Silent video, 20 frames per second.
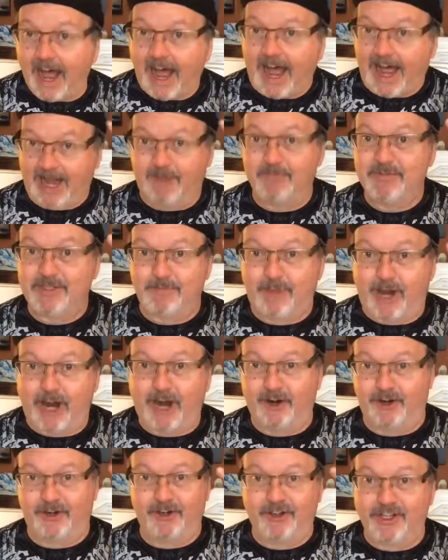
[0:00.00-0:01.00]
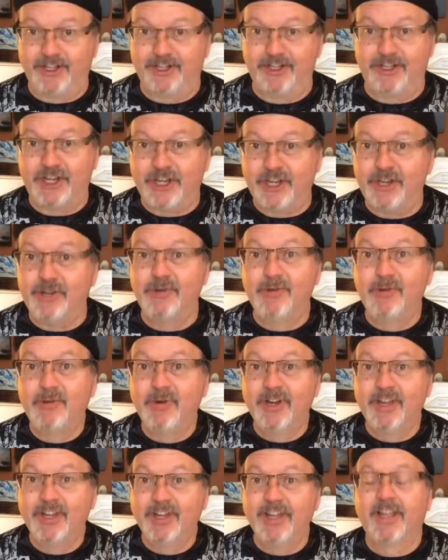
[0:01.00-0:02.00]
I'm smarter than
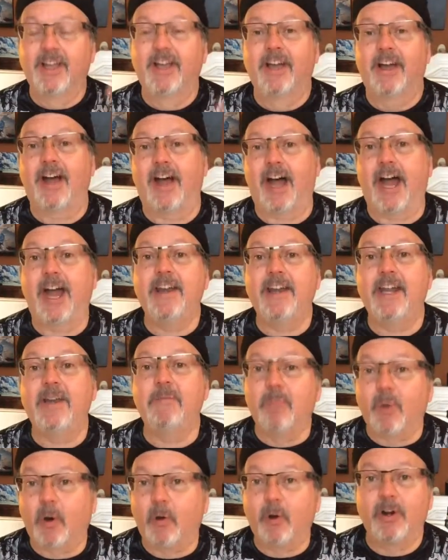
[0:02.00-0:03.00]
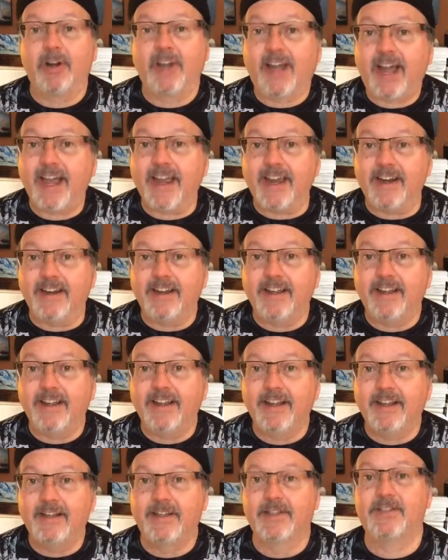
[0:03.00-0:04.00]
you. I need more light.
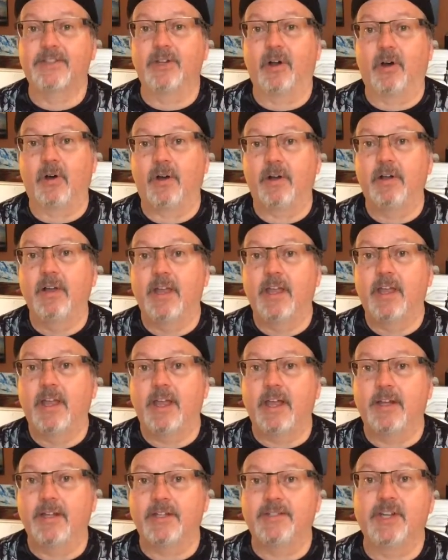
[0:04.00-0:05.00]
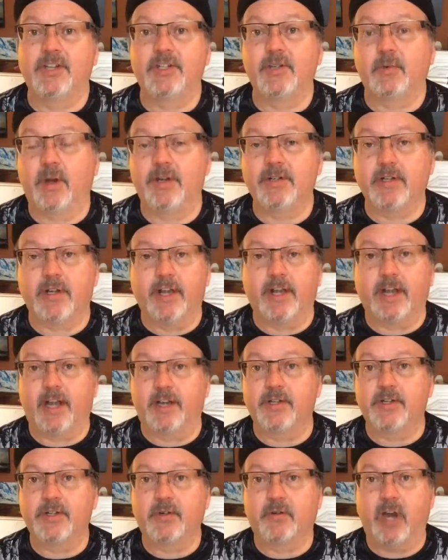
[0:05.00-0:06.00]
So in the situation like
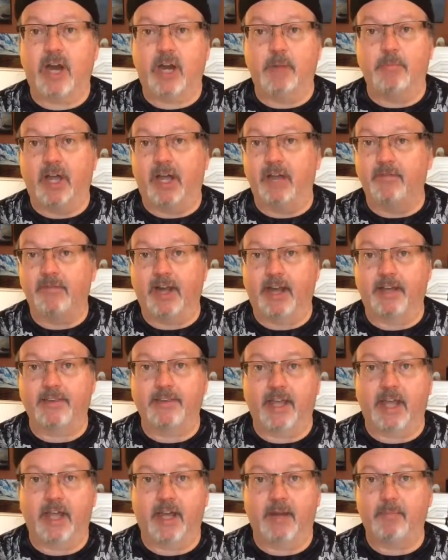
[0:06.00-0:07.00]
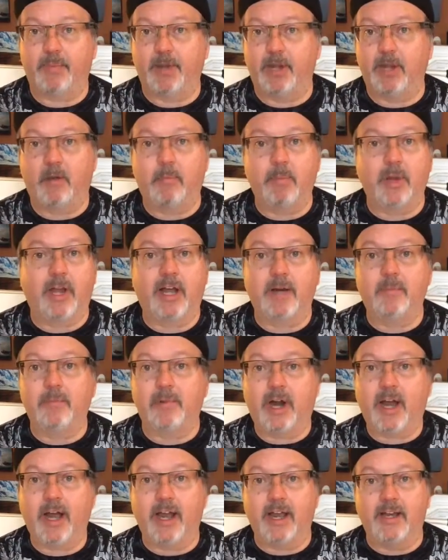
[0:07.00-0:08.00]
I described, I've got that pale blonde
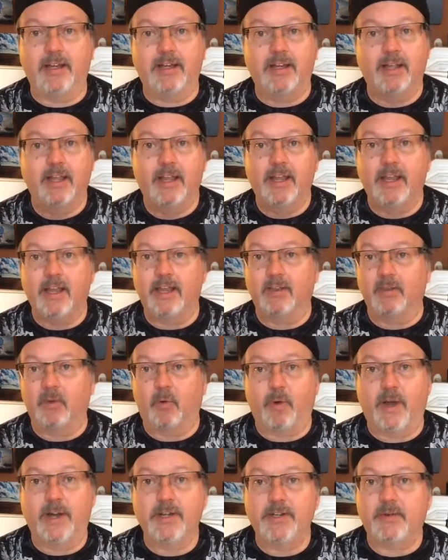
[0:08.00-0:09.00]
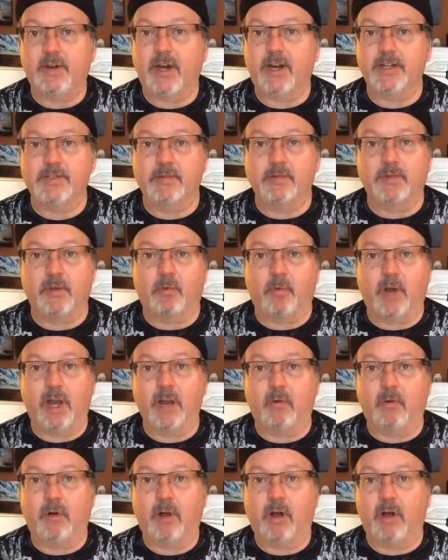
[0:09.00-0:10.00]
bride in the white dress with a
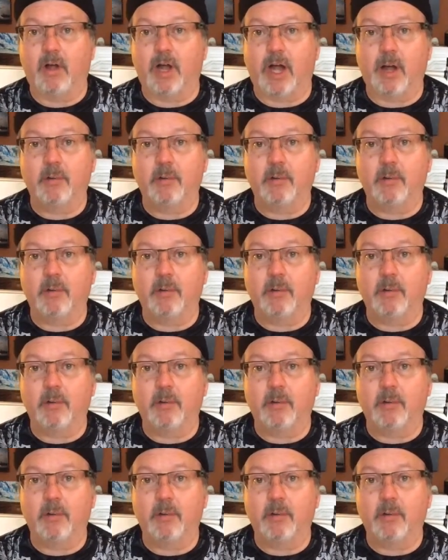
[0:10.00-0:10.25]
white wall.